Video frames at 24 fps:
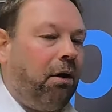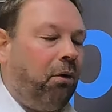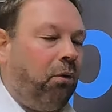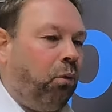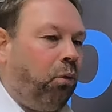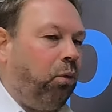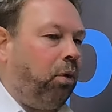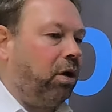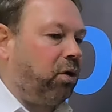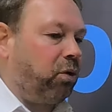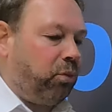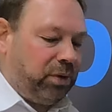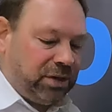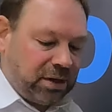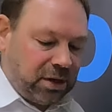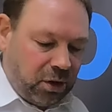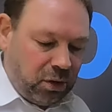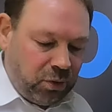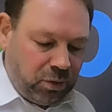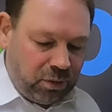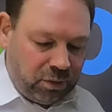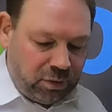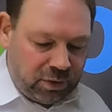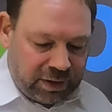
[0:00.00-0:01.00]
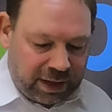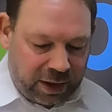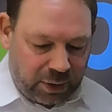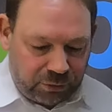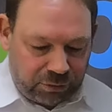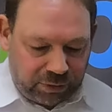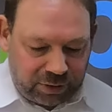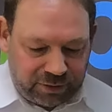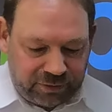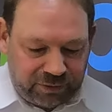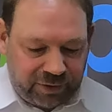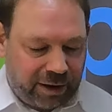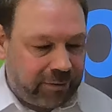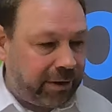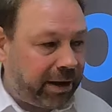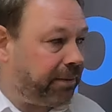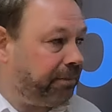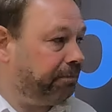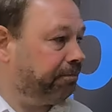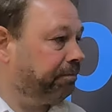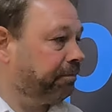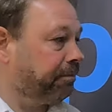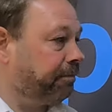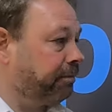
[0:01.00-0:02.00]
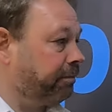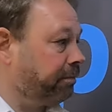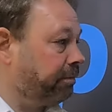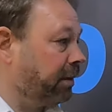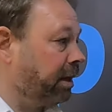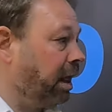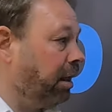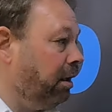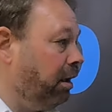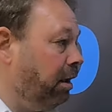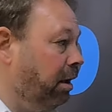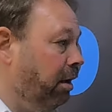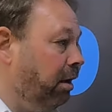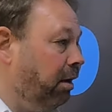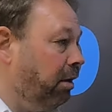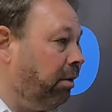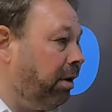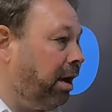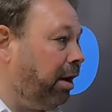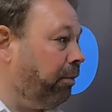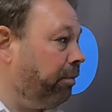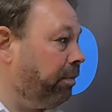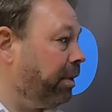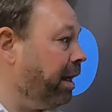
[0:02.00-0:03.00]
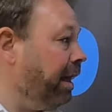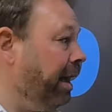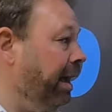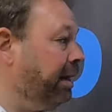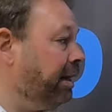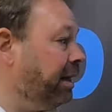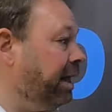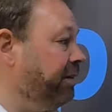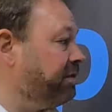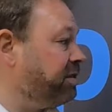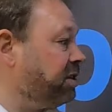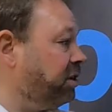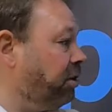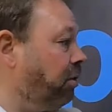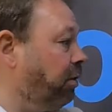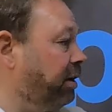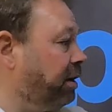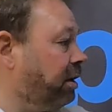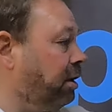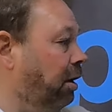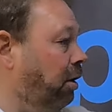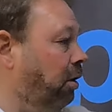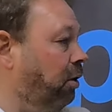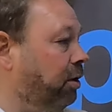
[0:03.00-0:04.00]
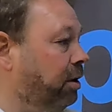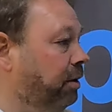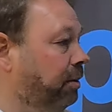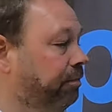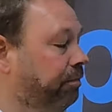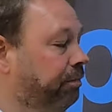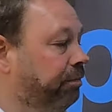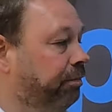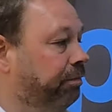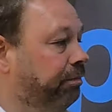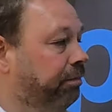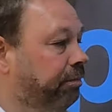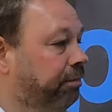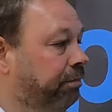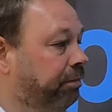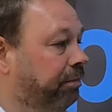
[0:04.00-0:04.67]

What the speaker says: What can we do now we're on the ferry? Well, it leaves at 9 o'clock.